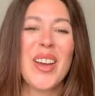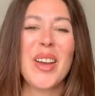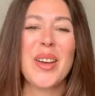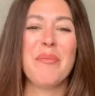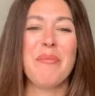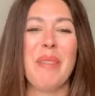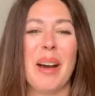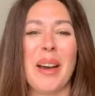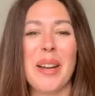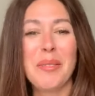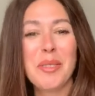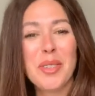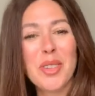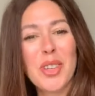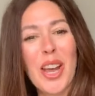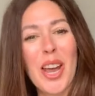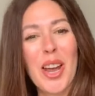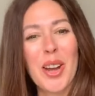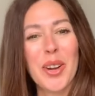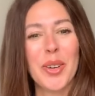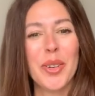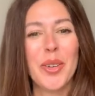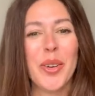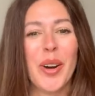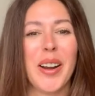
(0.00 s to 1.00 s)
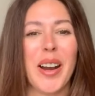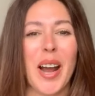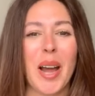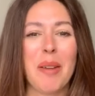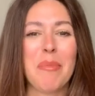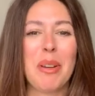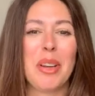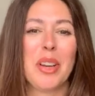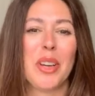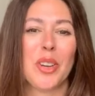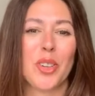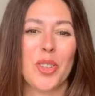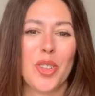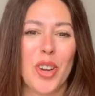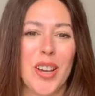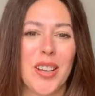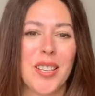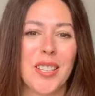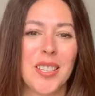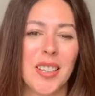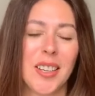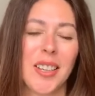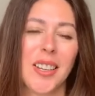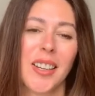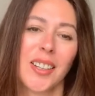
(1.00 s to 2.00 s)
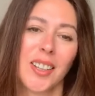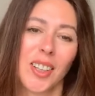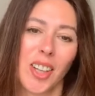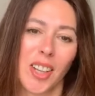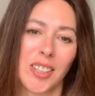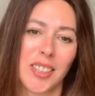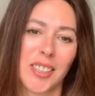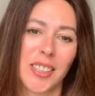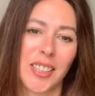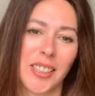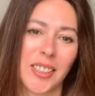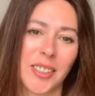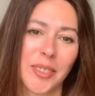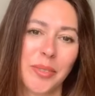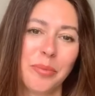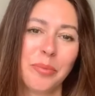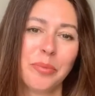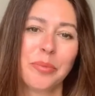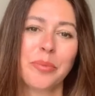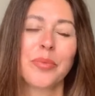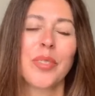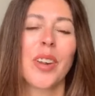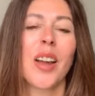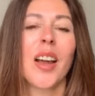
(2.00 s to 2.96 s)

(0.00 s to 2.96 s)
my name's Cheryl and I'm a hairdresser in London.